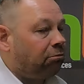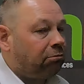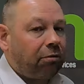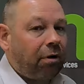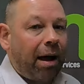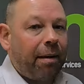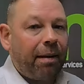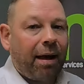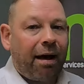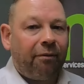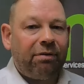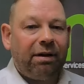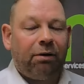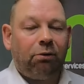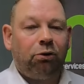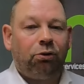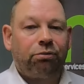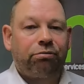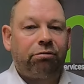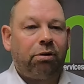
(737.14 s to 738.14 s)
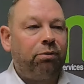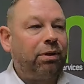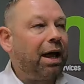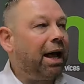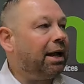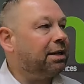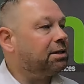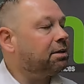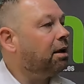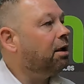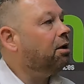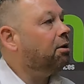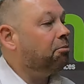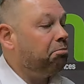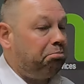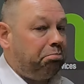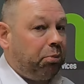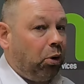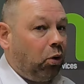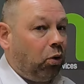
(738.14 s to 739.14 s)
Right, have a little look through that,
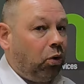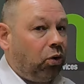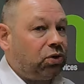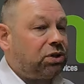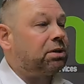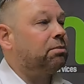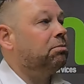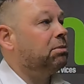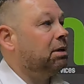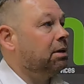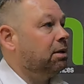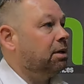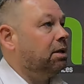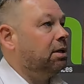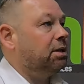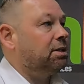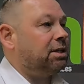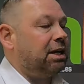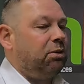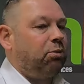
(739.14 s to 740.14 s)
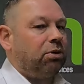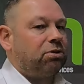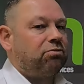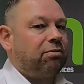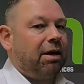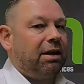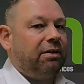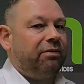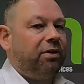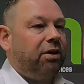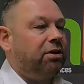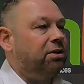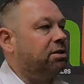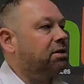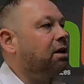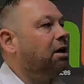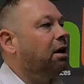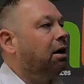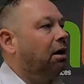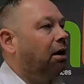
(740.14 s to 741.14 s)
pause, see what's
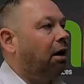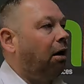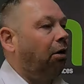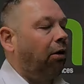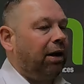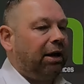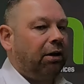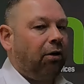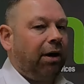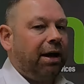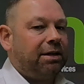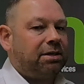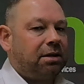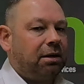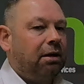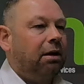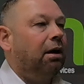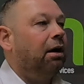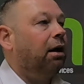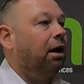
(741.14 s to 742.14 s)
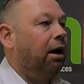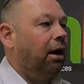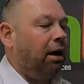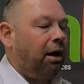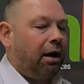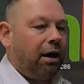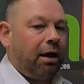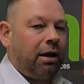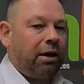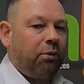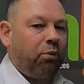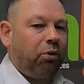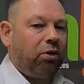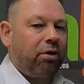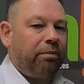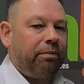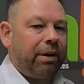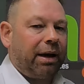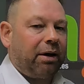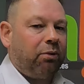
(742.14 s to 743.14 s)
relevant, highlight, and then we'll
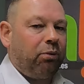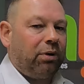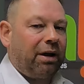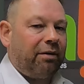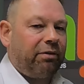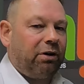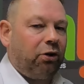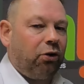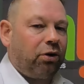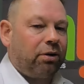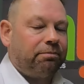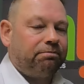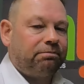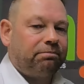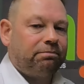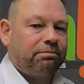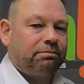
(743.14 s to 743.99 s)
come back and we'll have a look.